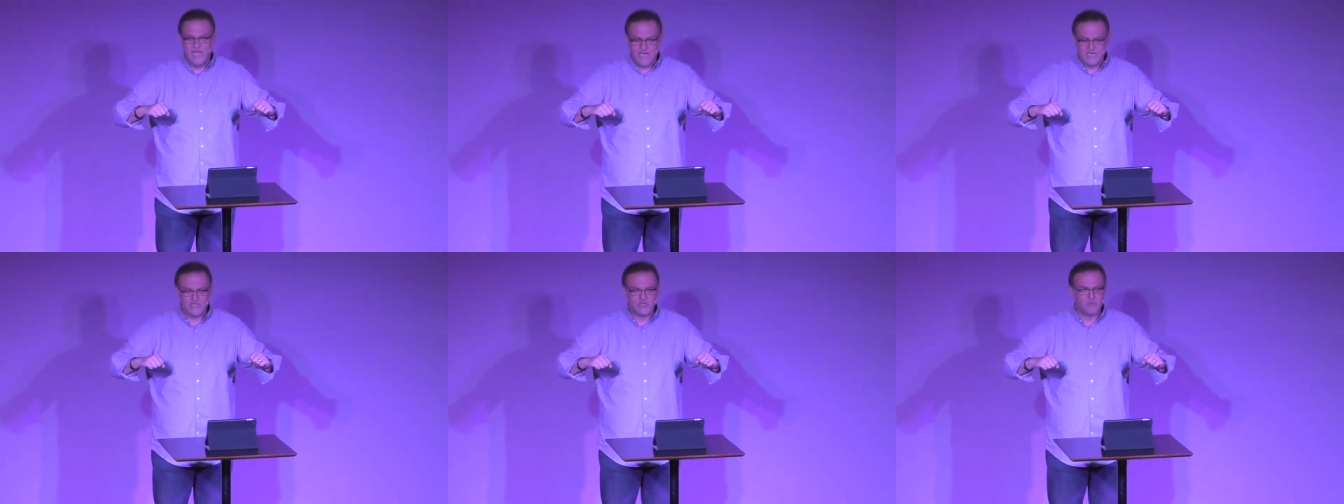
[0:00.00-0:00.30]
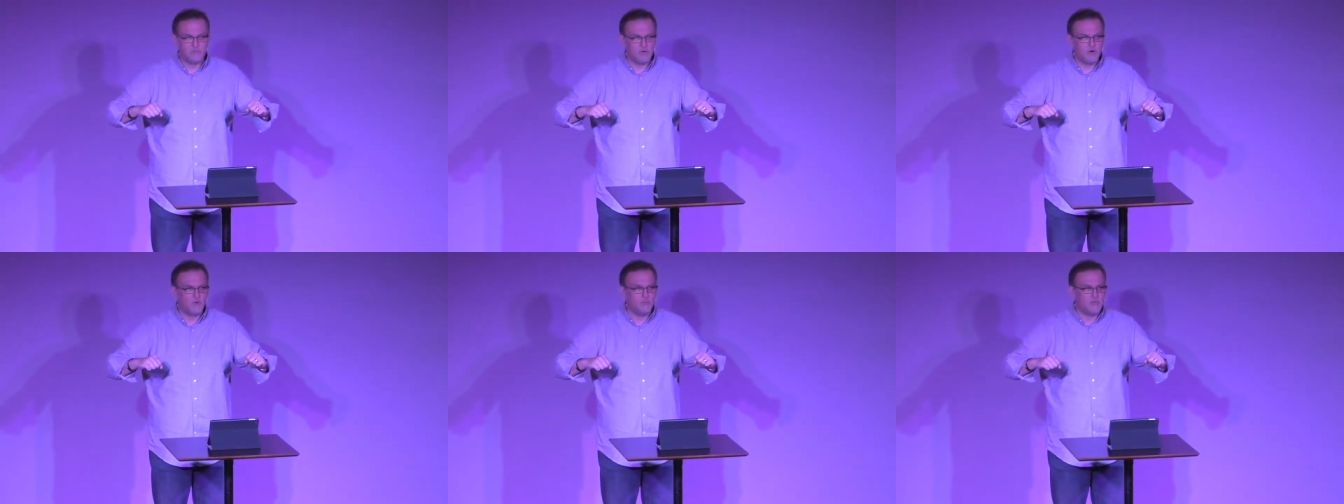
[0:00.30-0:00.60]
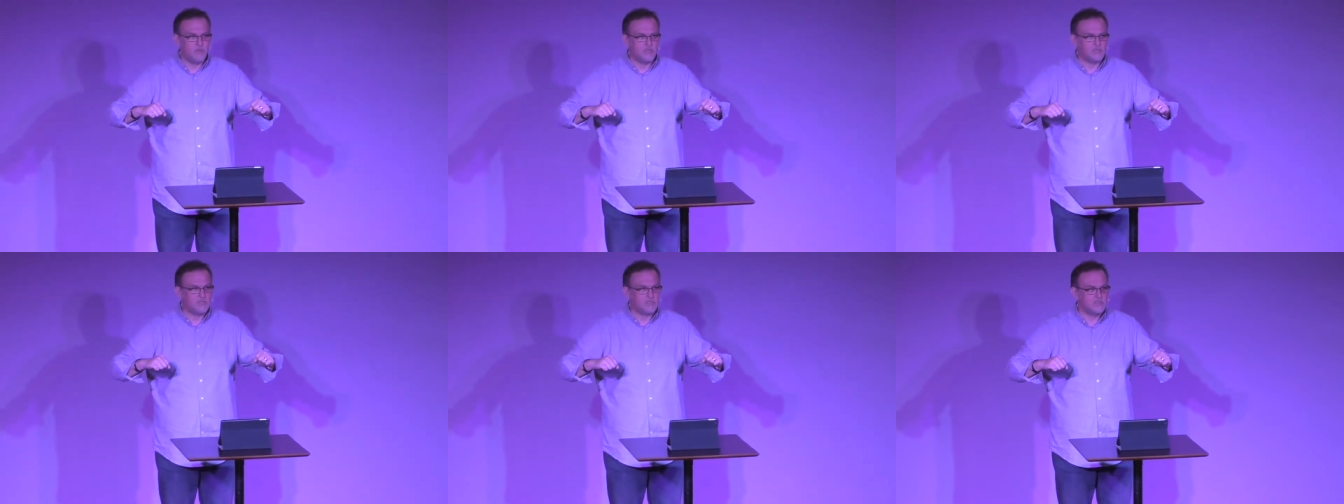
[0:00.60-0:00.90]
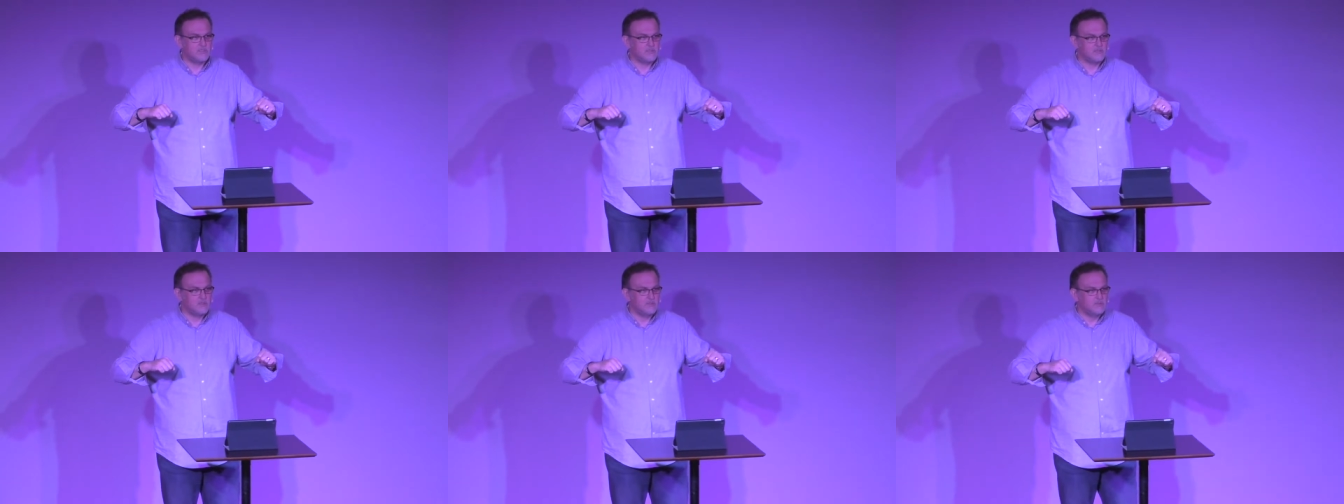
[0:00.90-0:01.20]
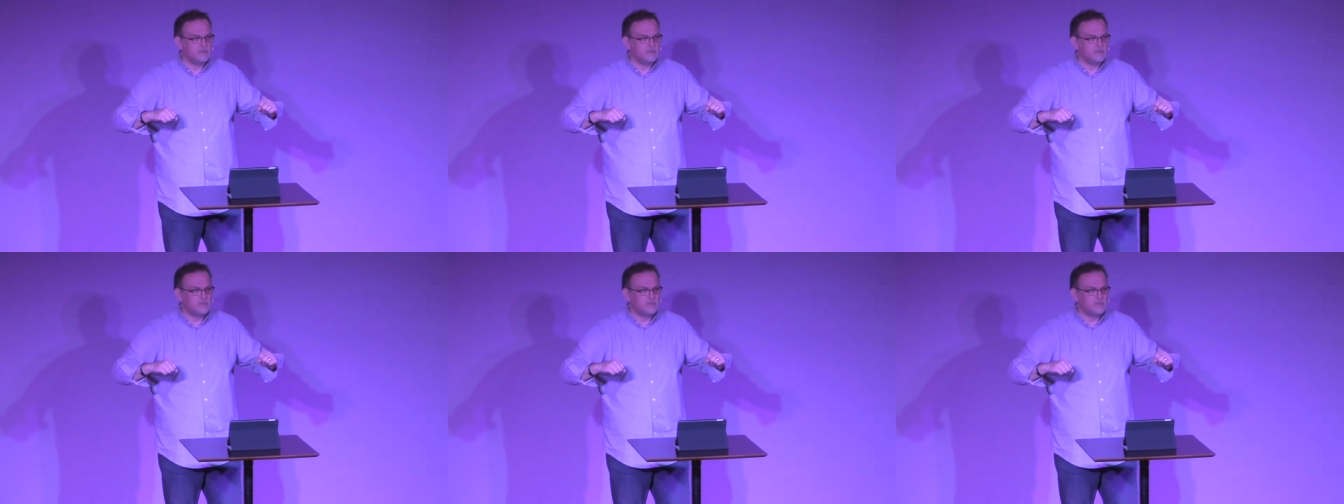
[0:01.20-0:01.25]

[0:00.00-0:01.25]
That's your purpose.